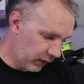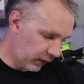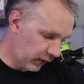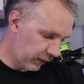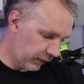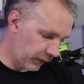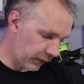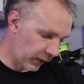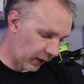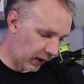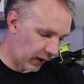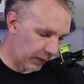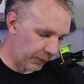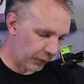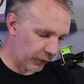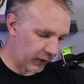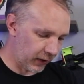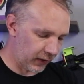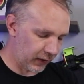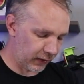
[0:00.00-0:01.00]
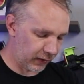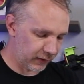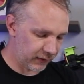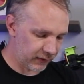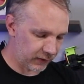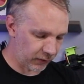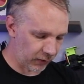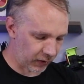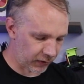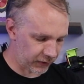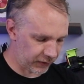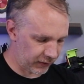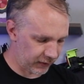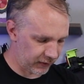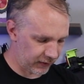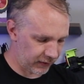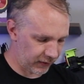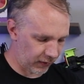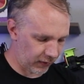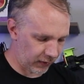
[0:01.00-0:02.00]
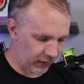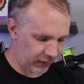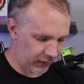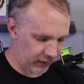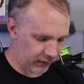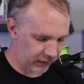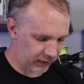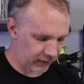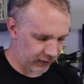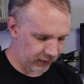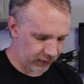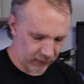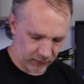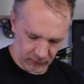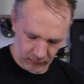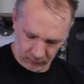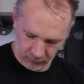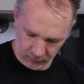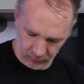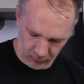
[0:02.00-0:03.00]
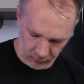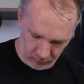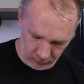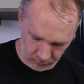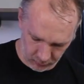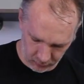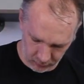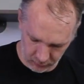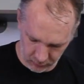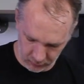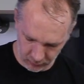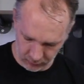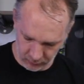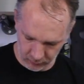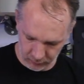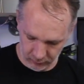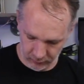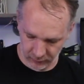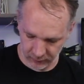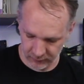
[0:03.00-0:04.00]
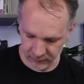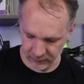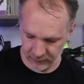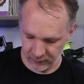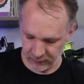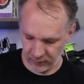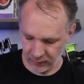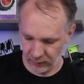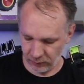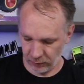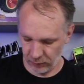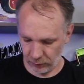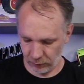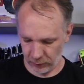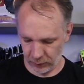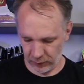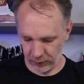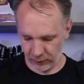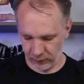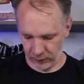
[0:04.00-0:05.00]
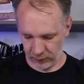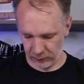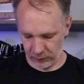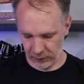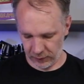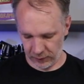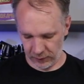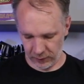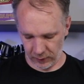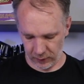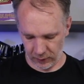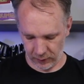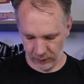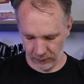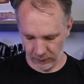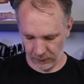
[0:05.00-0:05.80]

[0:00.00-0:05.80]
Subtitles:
for the operating instructions on it. Let's see what we're dealing with here.